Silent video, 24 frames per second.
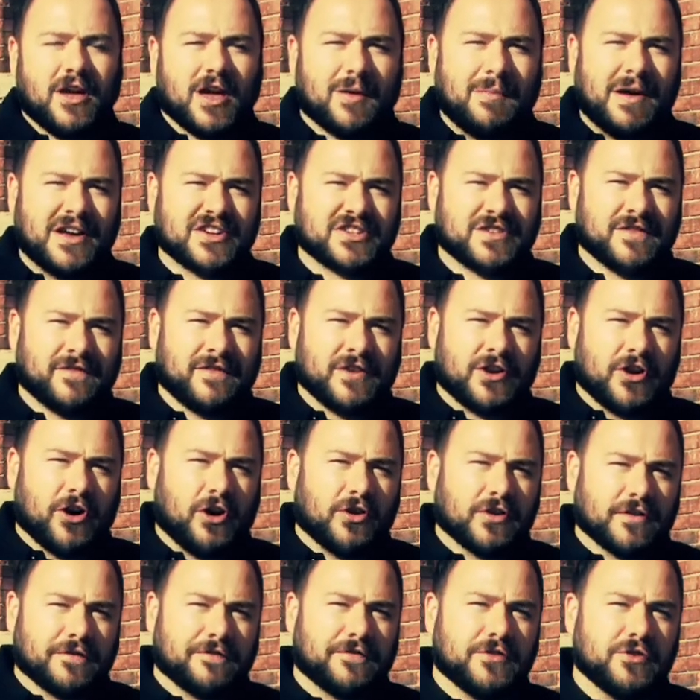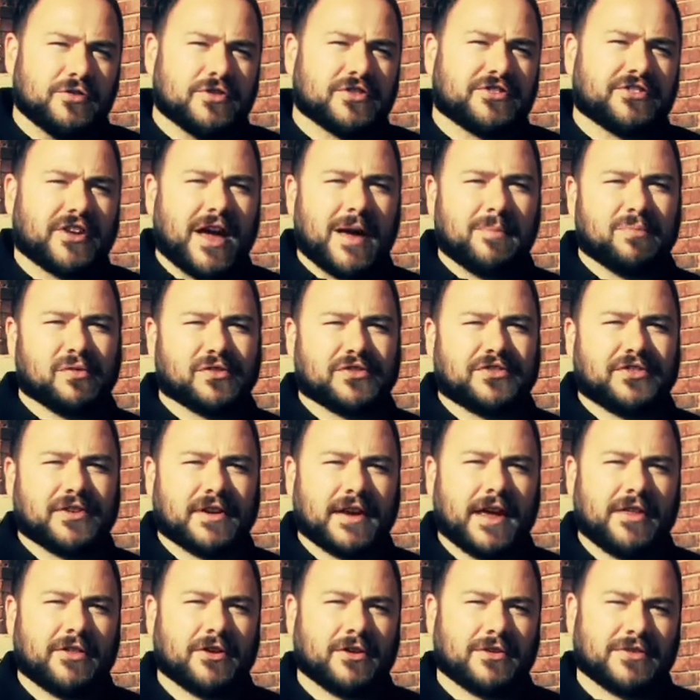Imagine if He called a few disciples
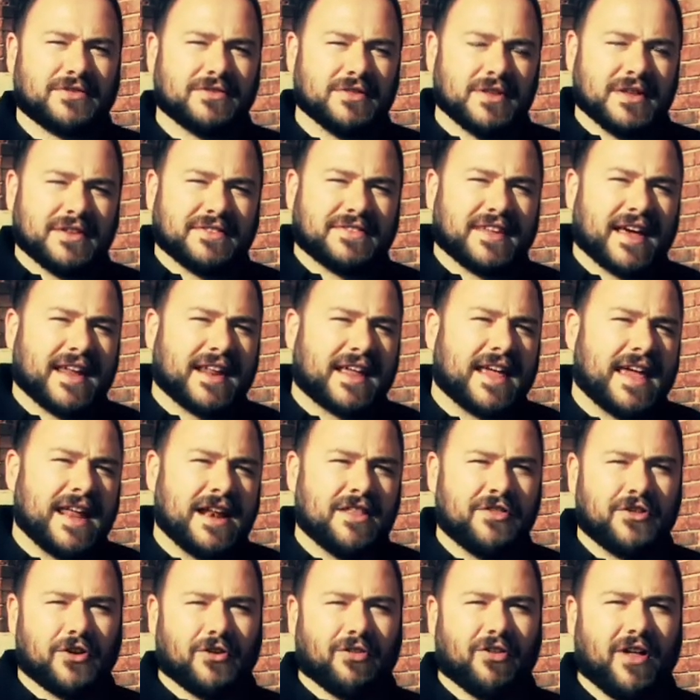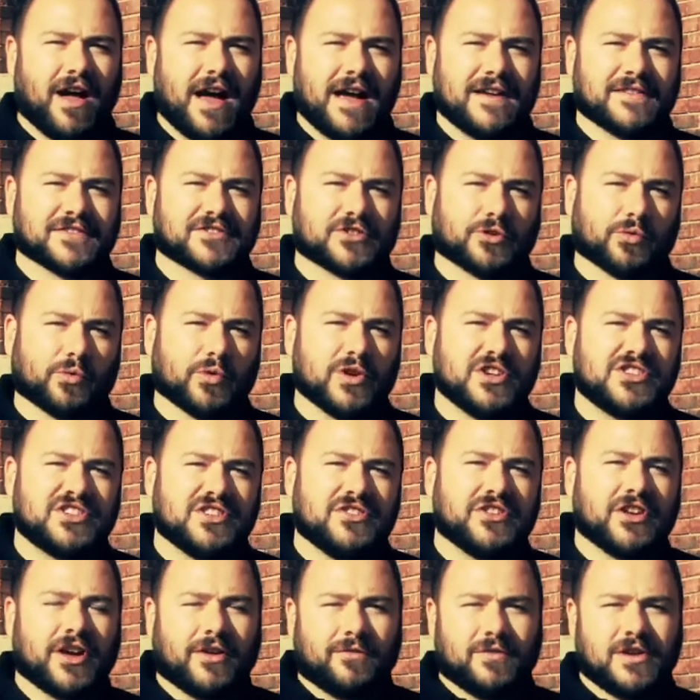together that dedicated their lives to
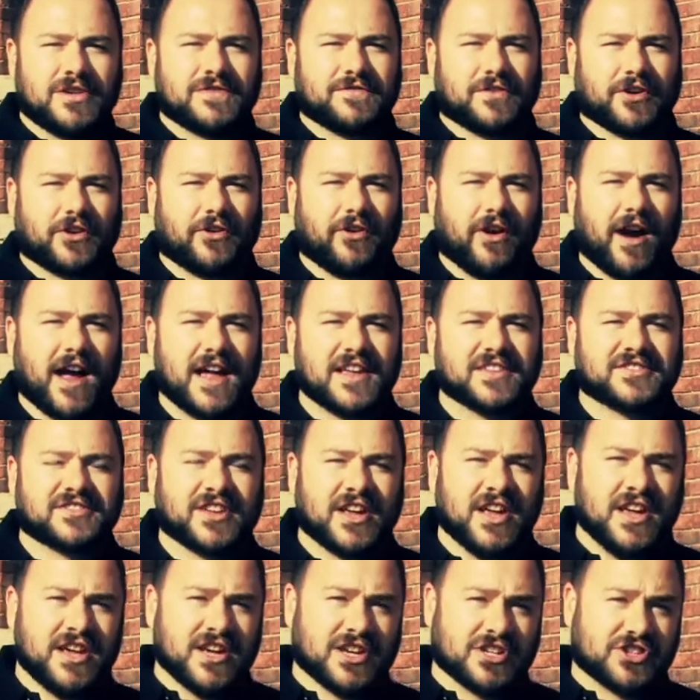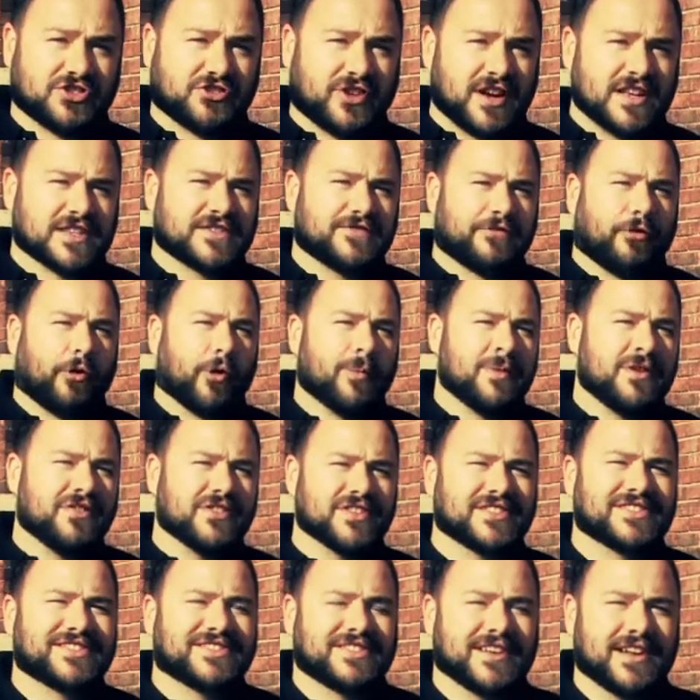reaching the unreached for Christ and transforming
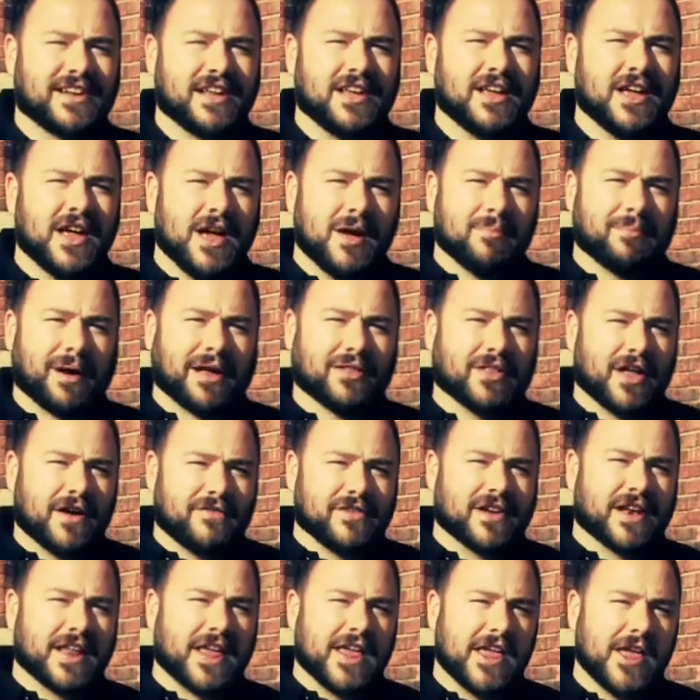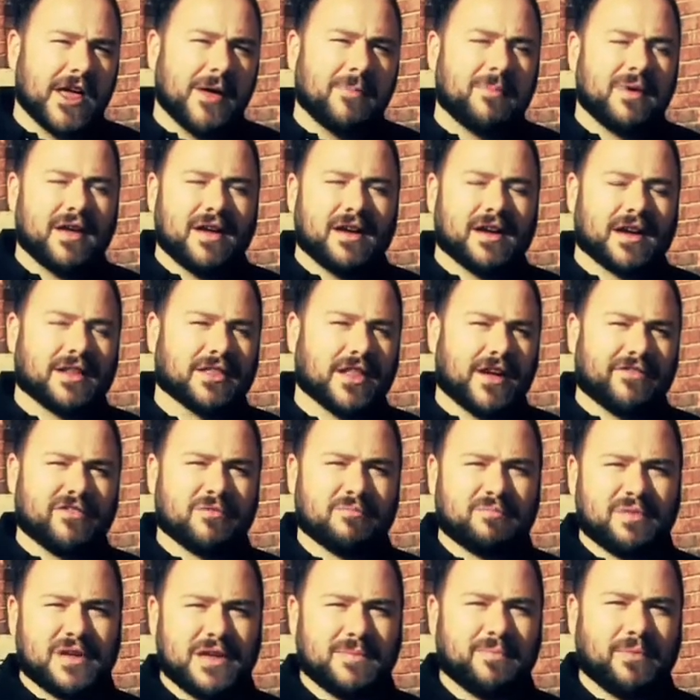this city by loving Him and
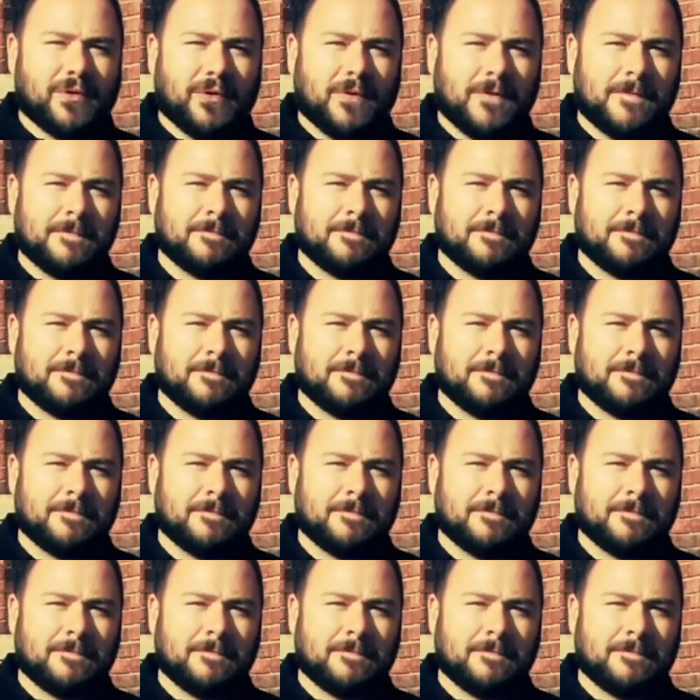loving people.